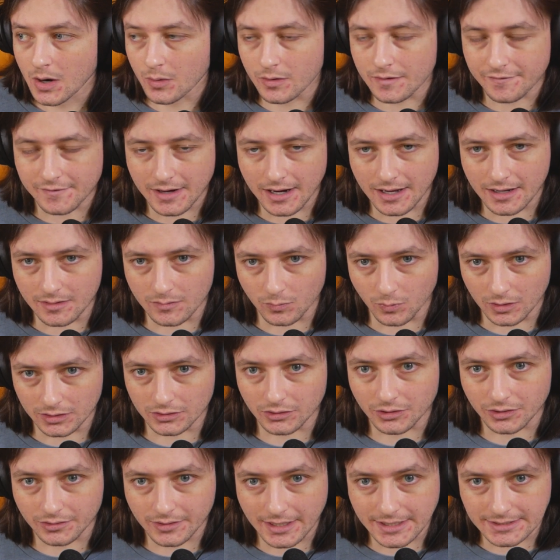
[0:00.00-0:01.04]
We've got what
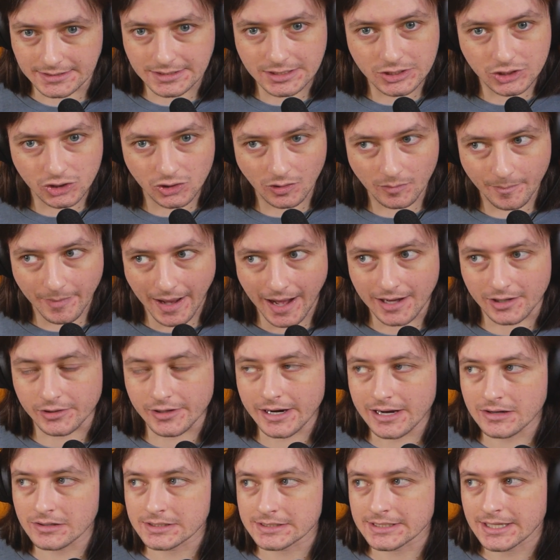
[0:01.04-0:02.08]
look like digital
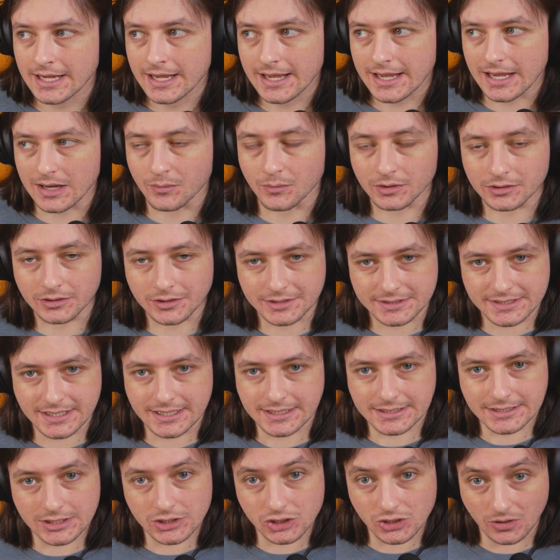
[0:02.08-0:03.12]
backgrounds and what looks
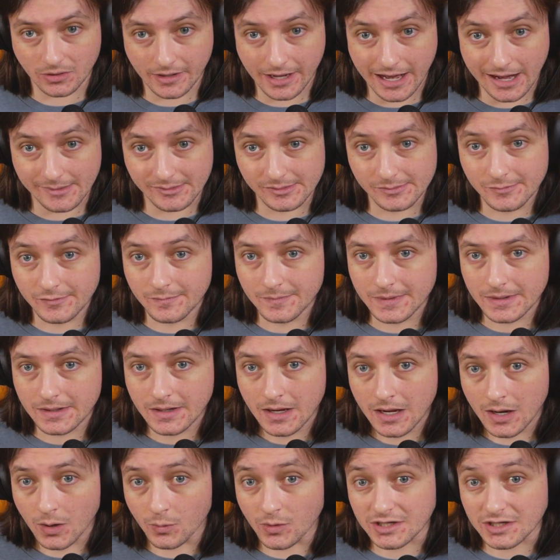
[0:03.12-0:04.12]
like digital camera movement.